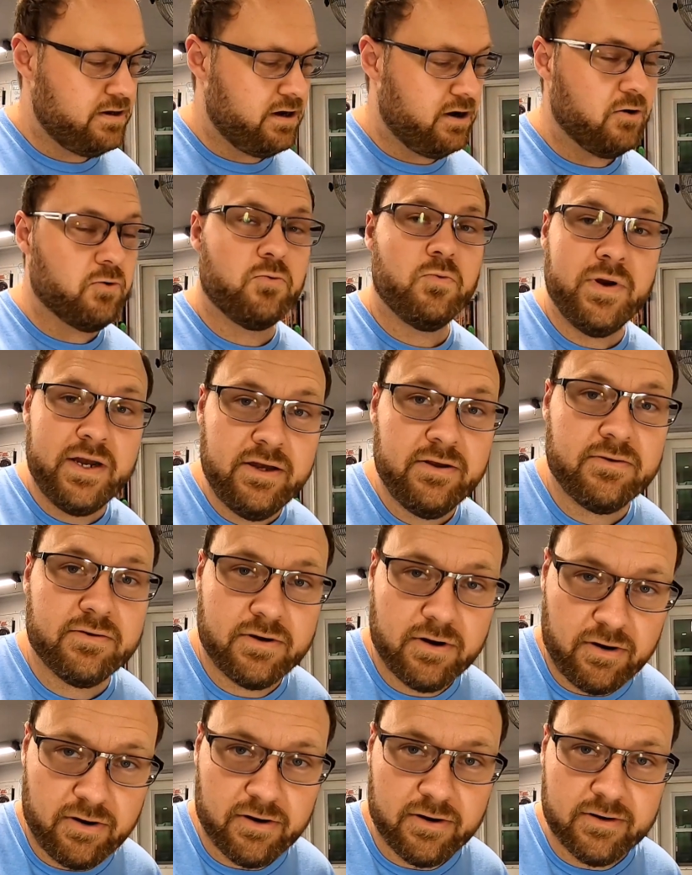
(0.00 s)
A real
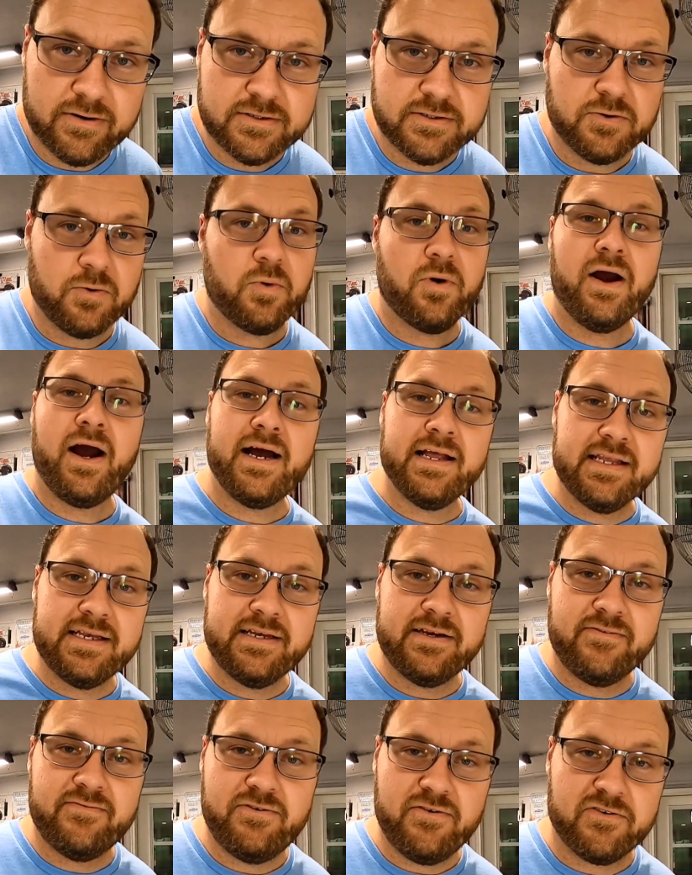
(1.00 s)
car. So where I
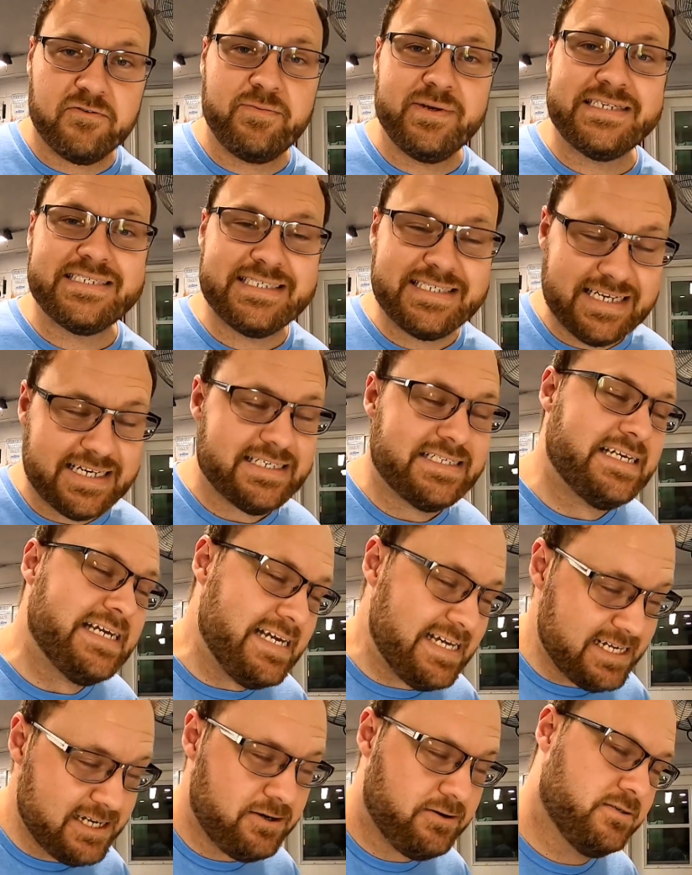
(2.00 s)
live, you have to be
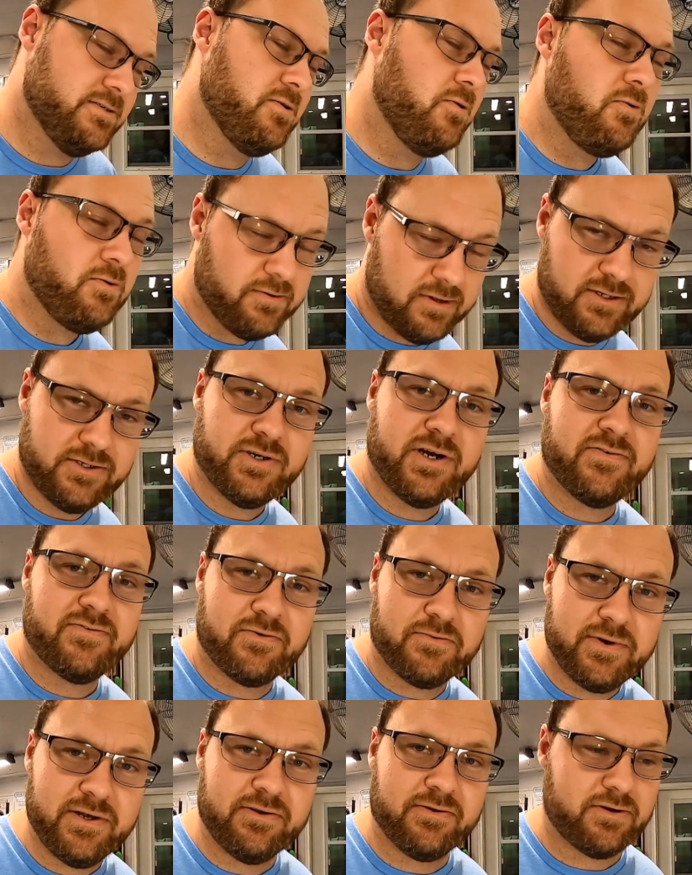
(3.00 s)
16 years old to drive a
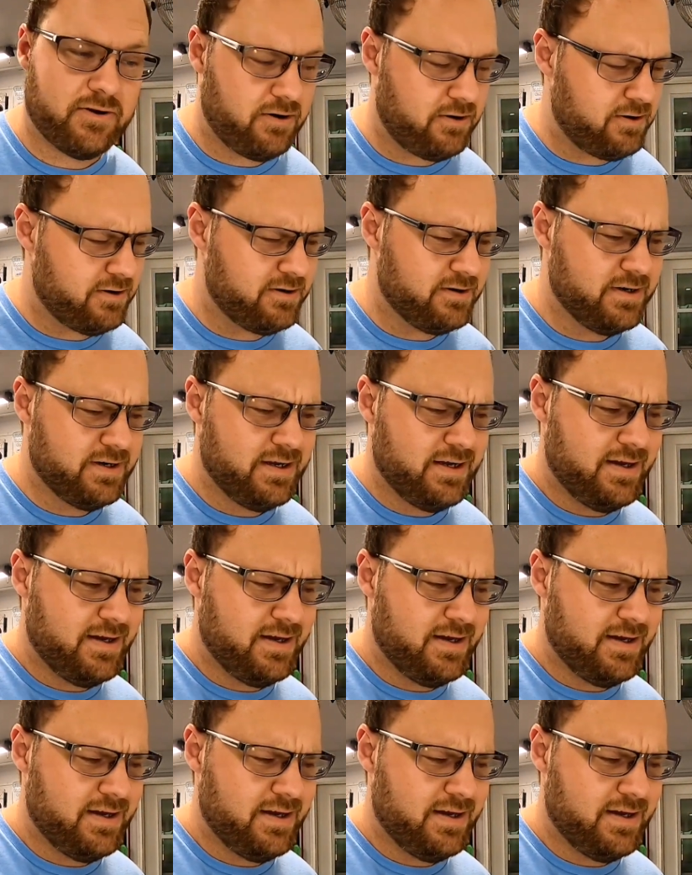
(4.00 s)
real car.